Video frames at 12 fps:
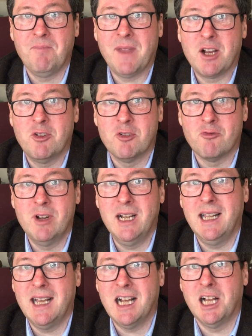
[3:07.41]
that could
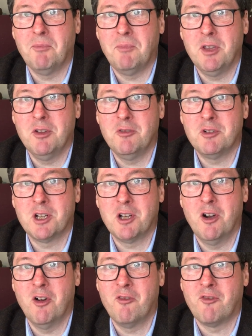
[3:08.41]
really help you to
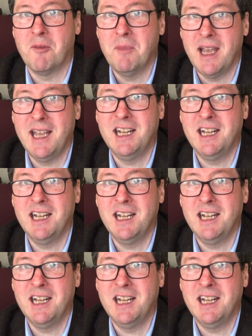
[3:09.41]
go from